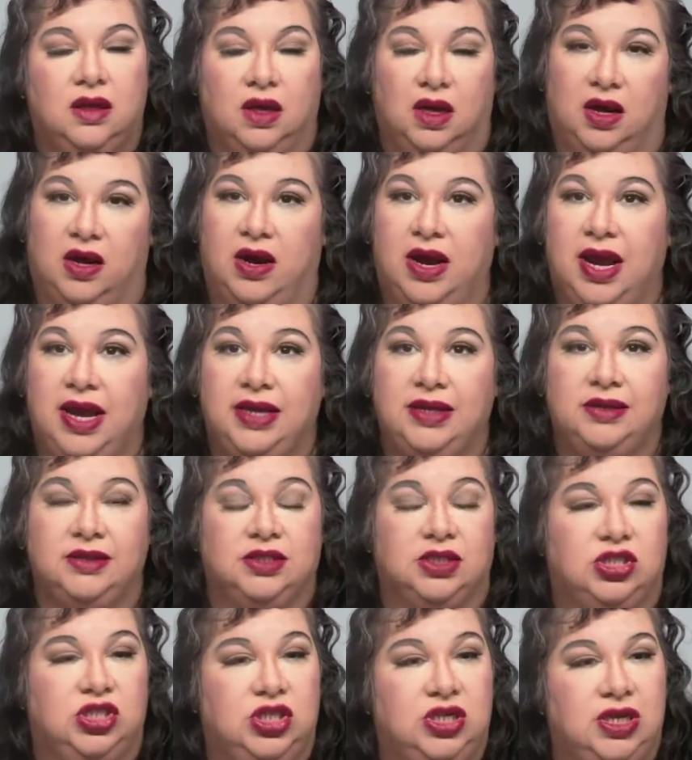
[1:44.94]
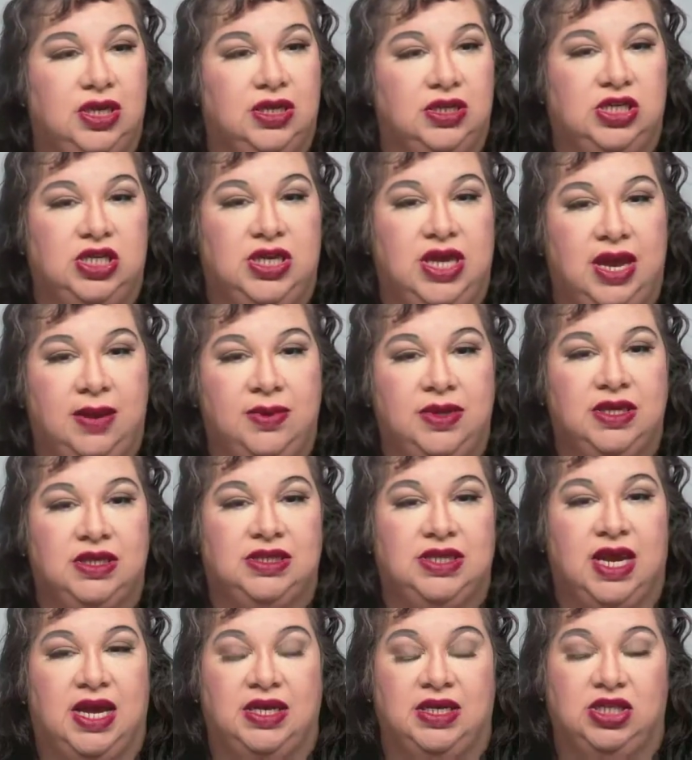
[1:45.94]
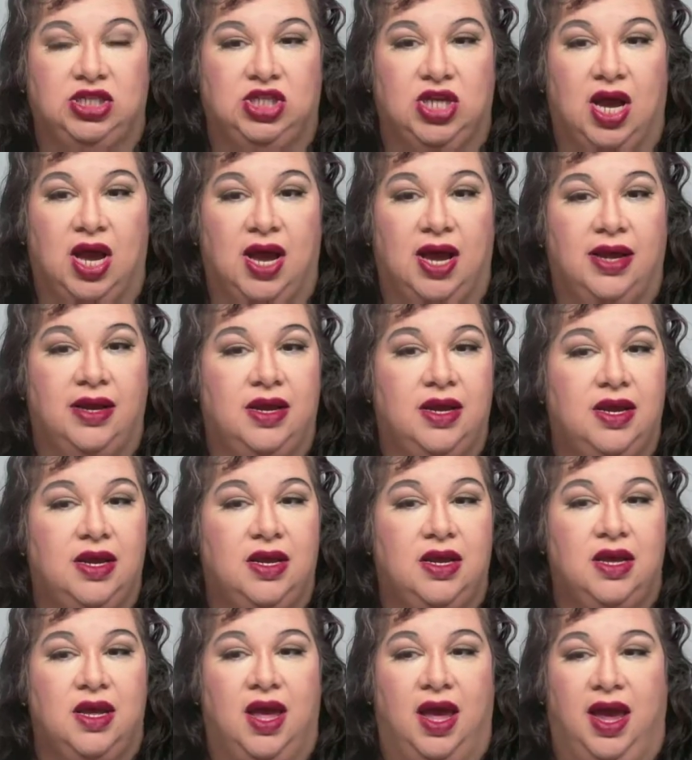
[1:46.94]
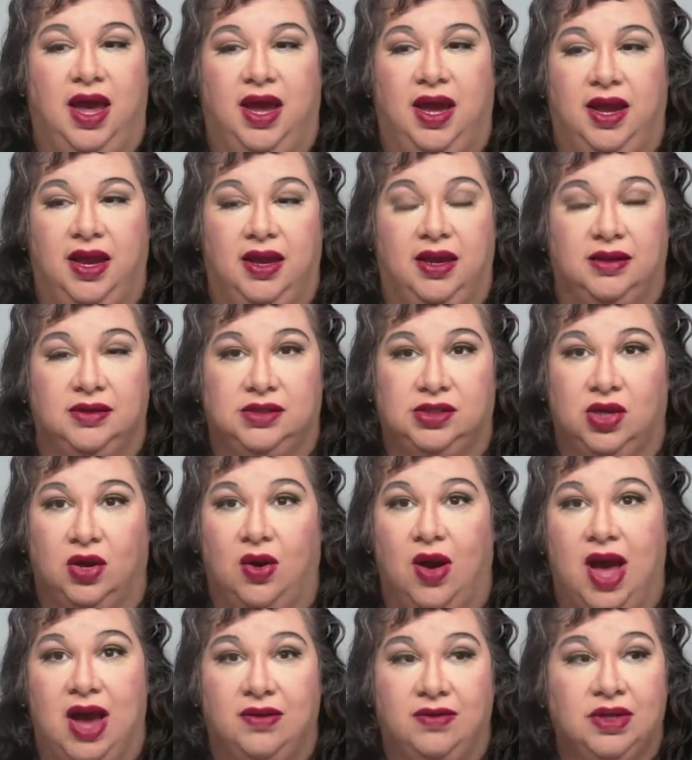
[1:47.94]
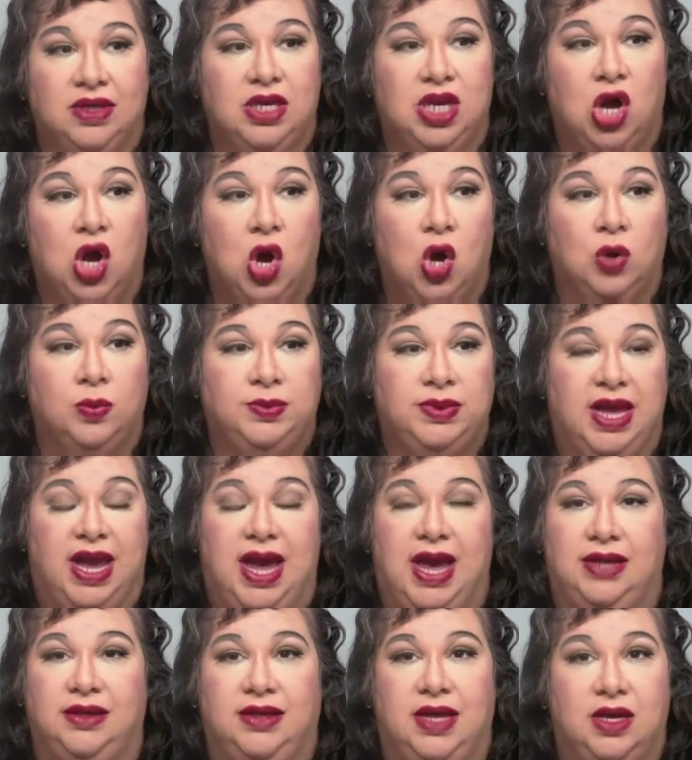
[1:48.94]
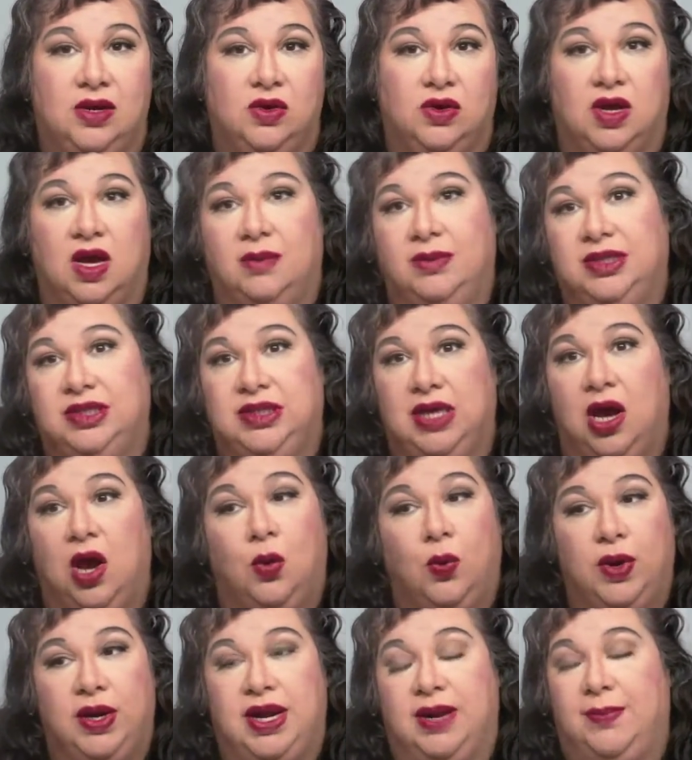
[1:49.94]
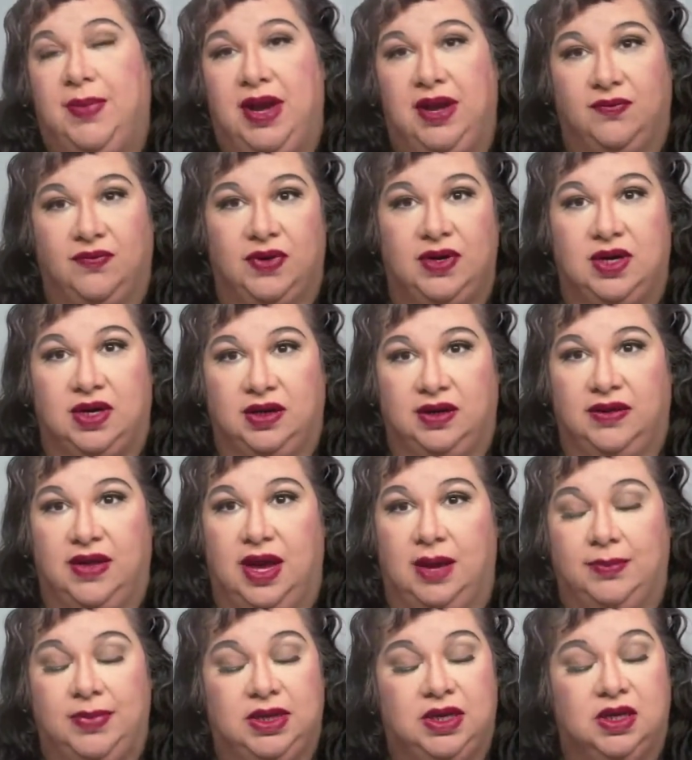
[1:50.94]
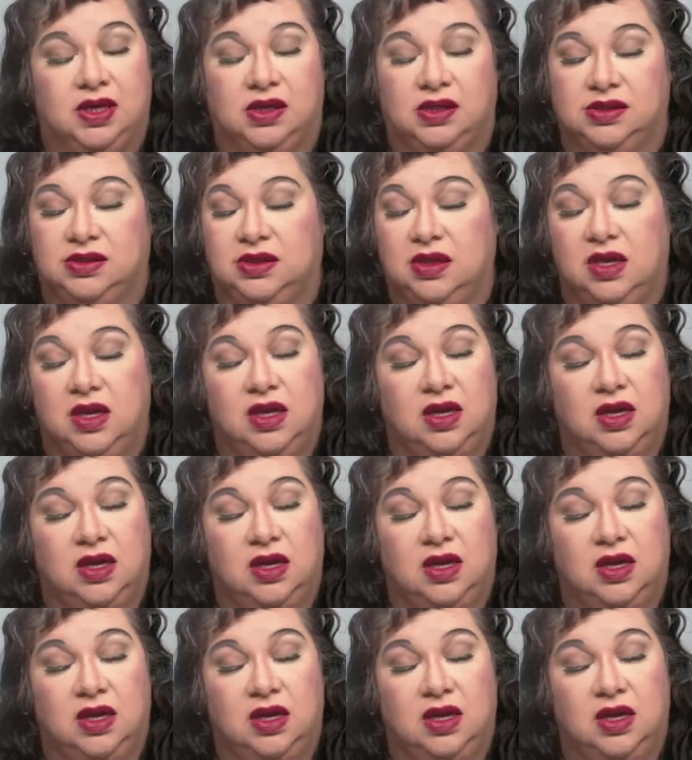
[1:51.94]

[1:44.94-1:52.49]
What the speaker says: all right. So she gave me the tetanus shot, and so I really hope that they don't come and say, oh, we're not paying for none of that, because